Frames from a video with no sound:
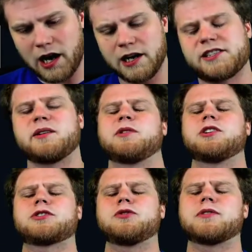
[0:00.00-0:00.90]

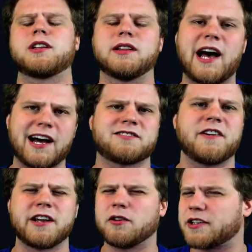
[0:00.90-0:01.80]
Similar to the last
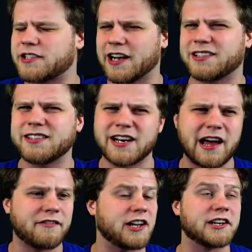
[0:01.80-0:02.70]
video, this deck doesn't
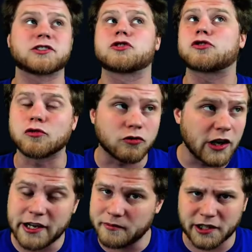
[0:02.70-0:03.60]
have any
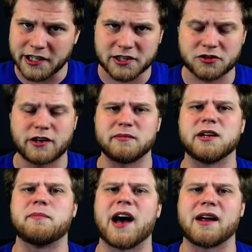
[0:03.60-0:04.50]
extremely
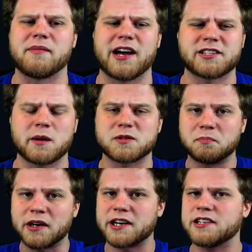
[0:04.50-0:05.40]
bad matchups,
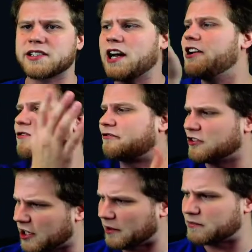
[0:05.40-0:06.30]
but it is kind of
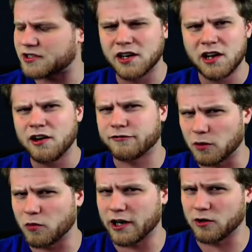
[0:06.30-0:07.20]
flipped
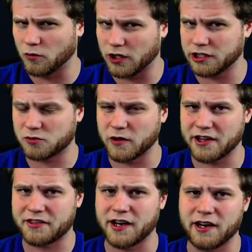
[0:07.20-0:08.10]
from where it was
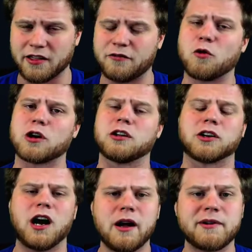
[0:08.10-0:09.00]
with the
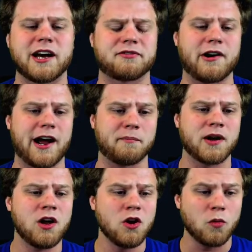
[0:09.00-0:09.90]
4-color Omnath ramp,
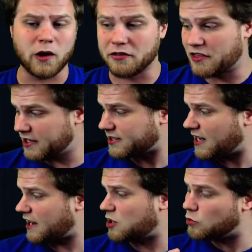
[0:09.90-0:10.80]
where this
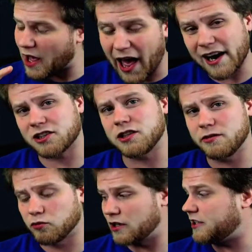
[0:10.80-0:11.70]
deck you actually
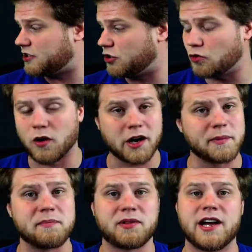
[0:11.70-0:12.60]
really do want to
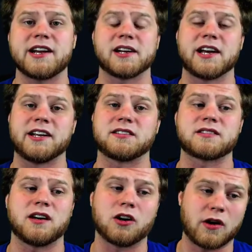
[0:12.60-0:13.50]
be playing
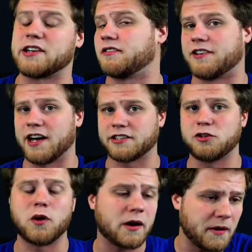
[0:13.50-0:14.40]
against aggressive decks.
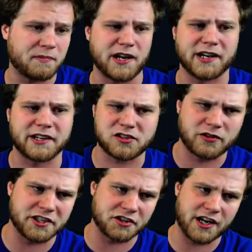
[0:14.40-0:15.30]
You want to be playing against
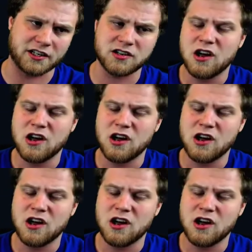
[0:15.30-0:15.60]
creature decks.